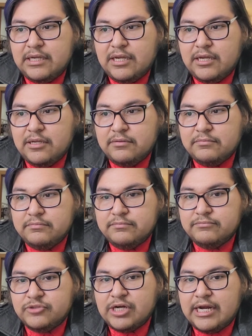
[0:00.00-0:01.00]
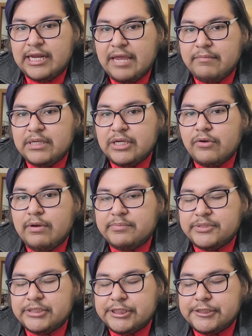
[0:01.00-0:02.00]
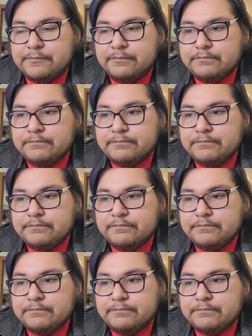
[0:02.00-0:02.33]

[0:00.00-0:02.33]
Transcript: trying to get me to go up to her.